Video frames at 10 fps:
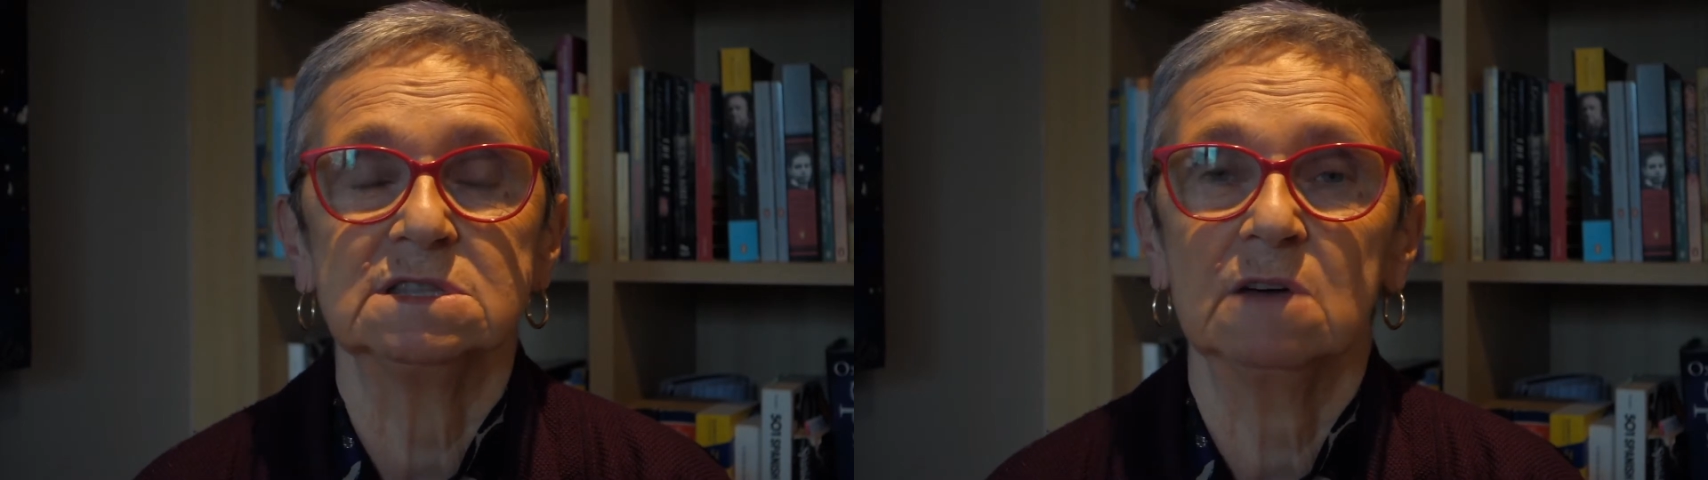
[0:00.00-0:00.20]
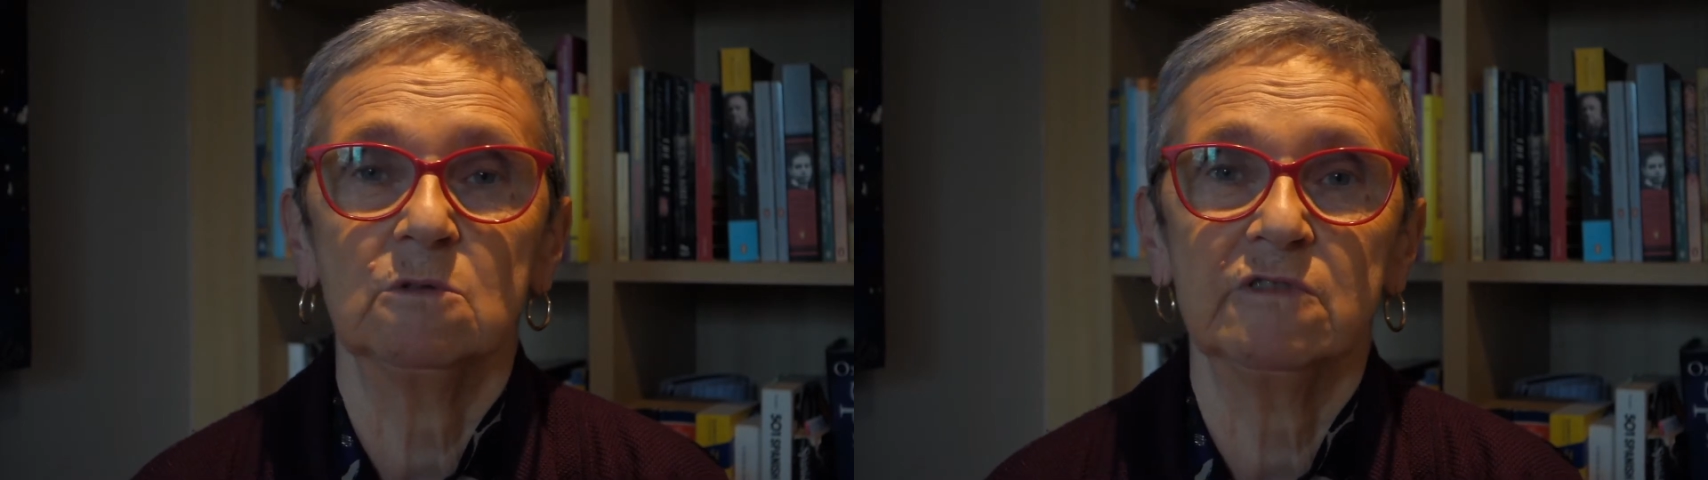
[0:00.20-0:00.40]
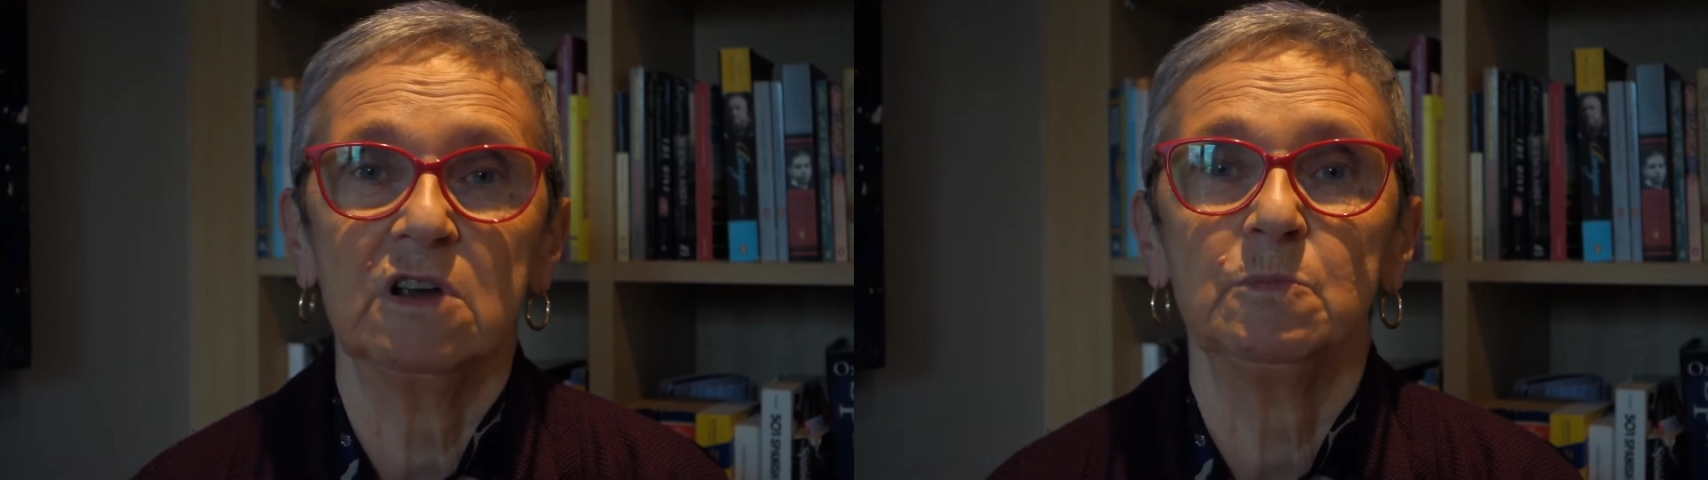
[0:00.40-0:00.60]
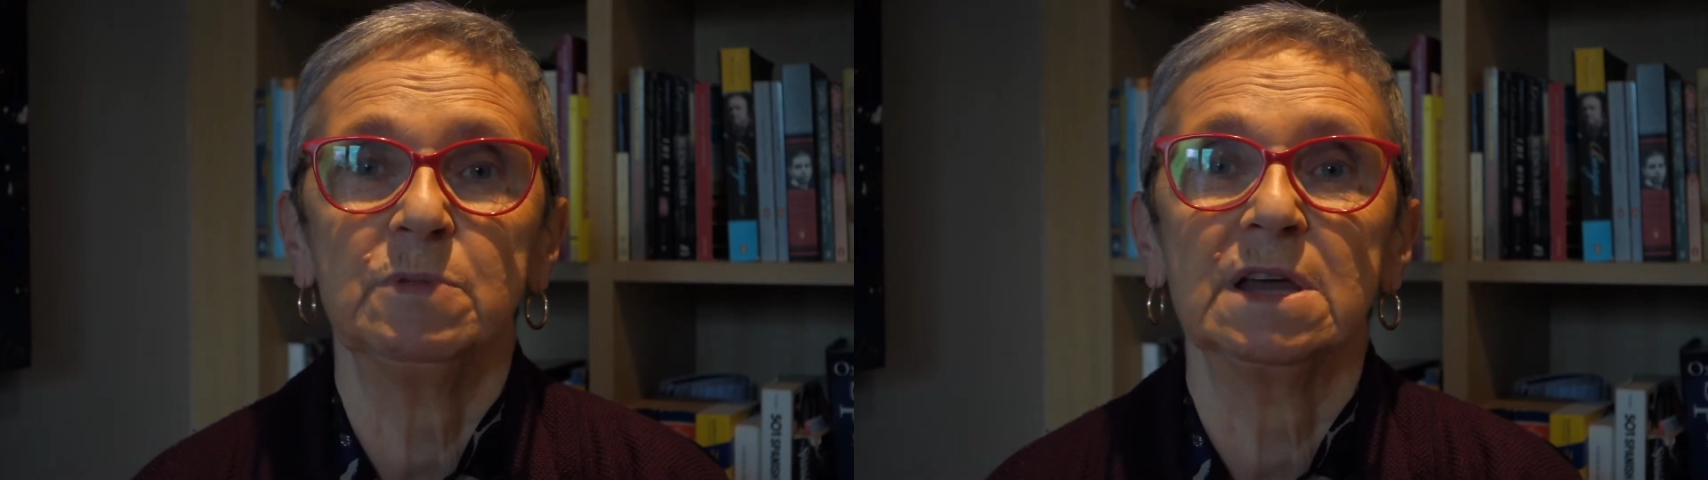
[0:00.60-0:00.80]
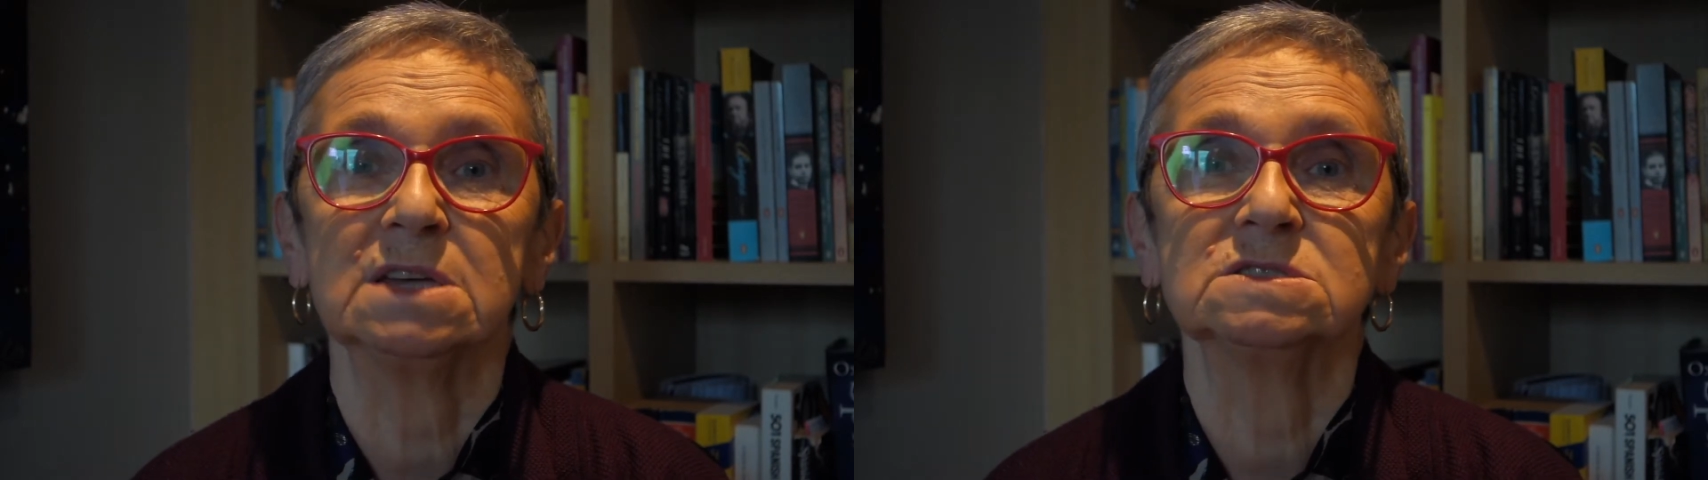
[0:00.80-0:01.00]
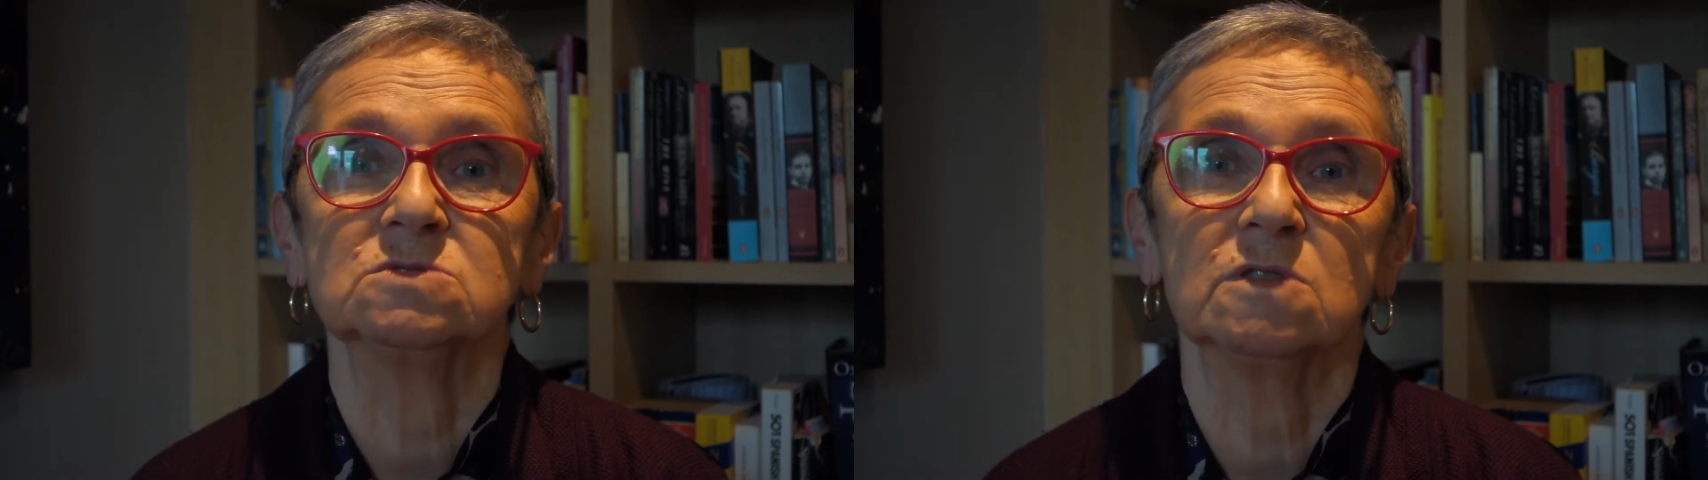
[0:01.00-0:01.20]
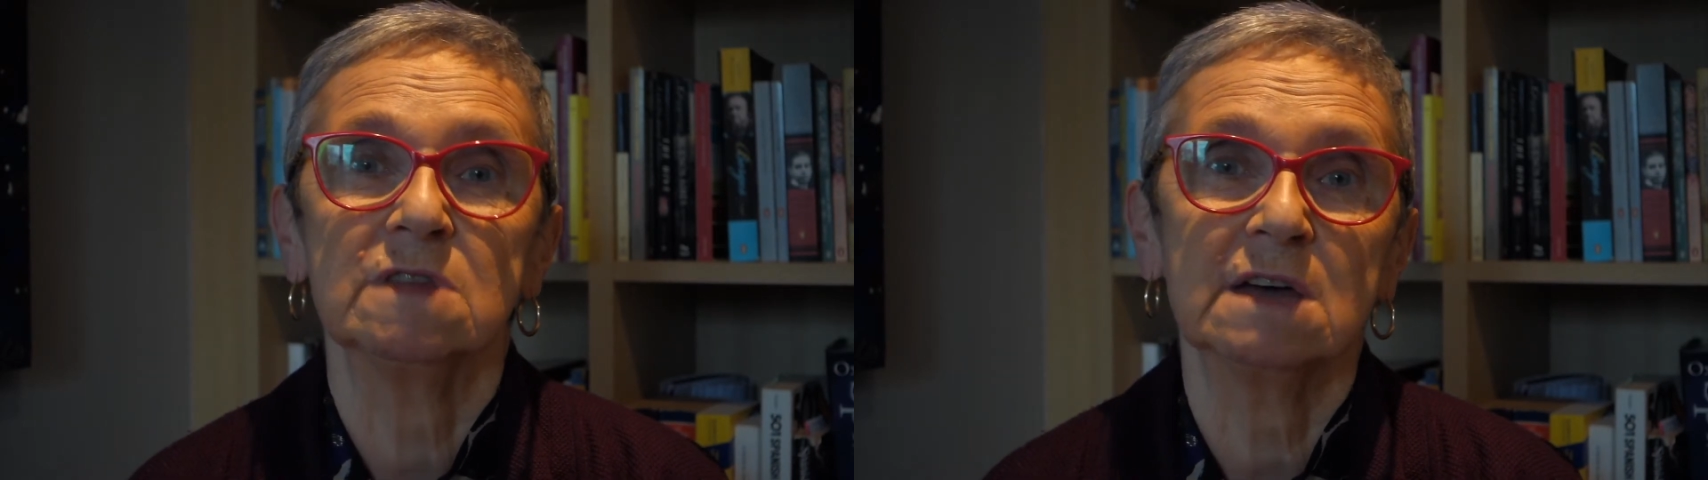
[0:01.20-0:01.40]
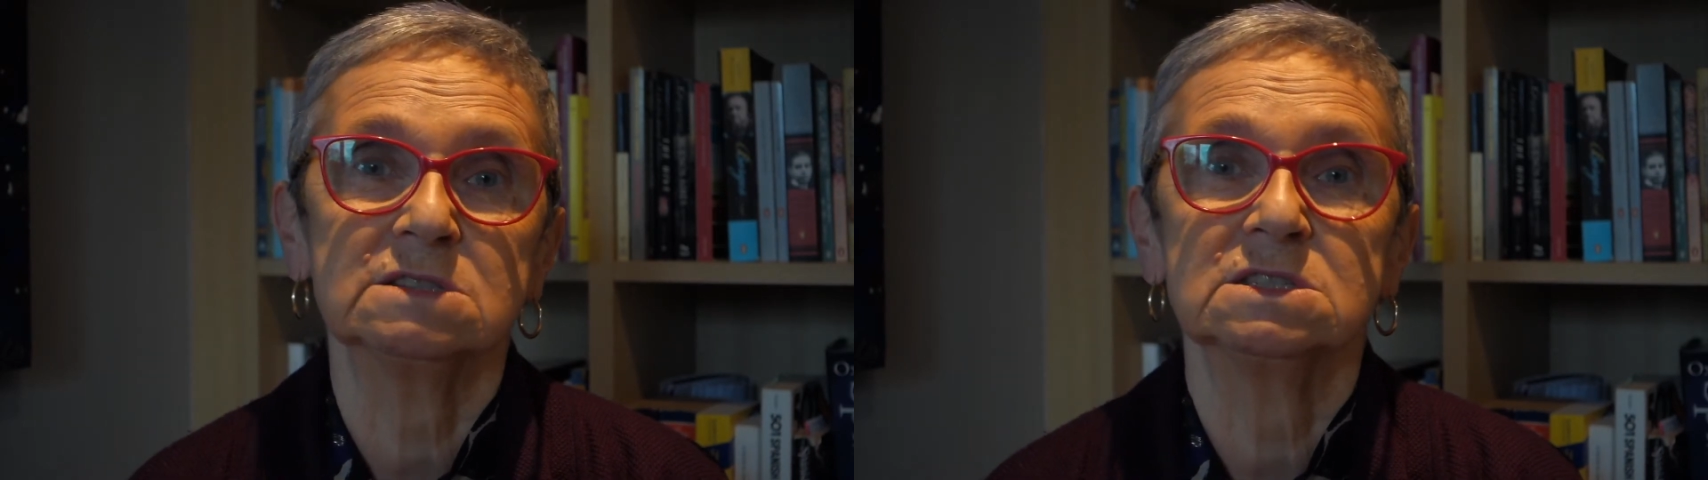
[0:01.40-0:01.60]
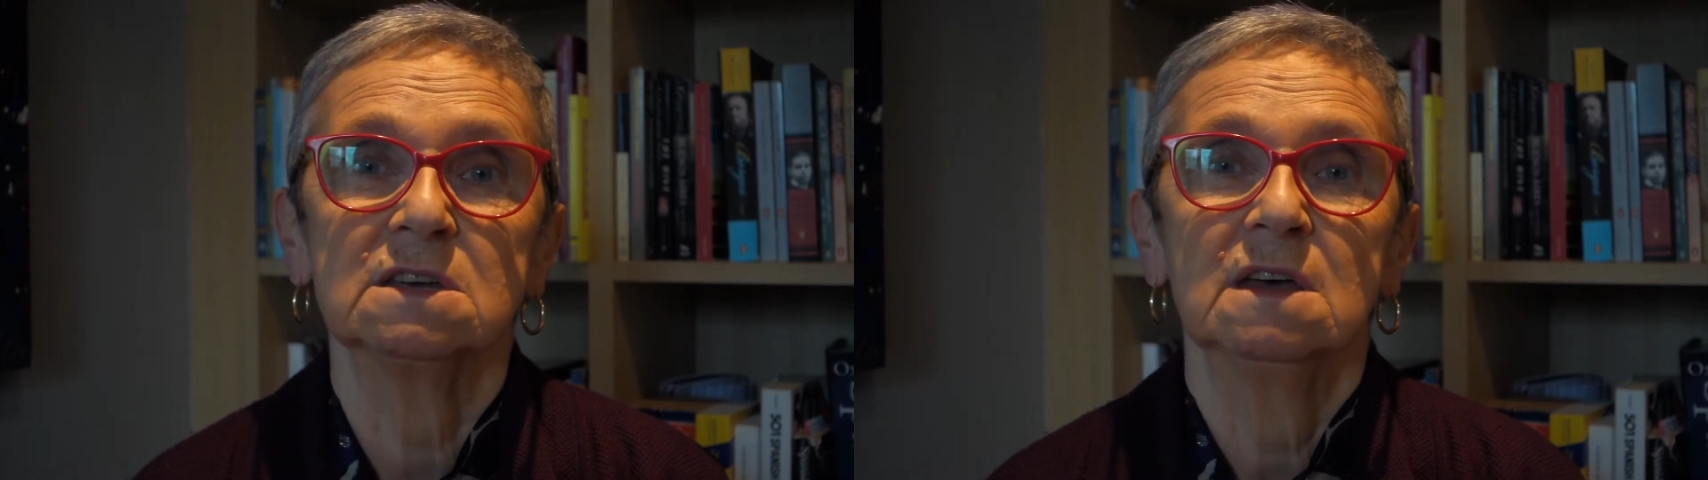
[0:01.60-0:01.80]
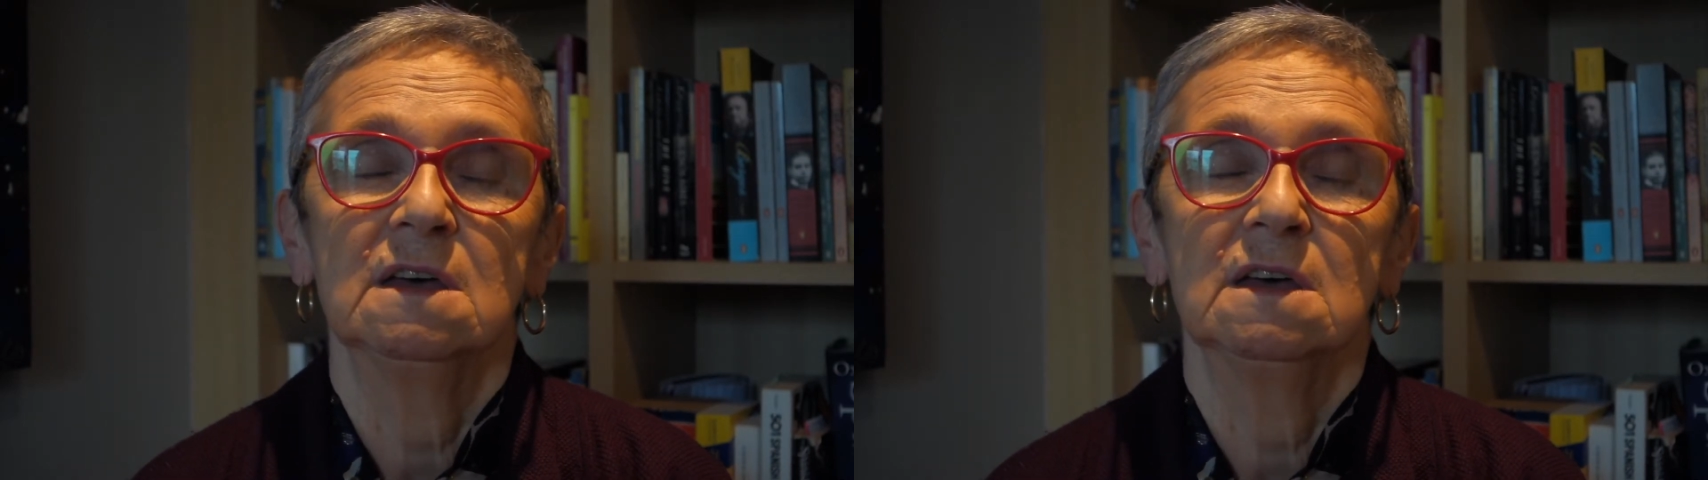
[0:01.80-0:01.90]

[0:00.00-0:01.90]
and they were very pleased with that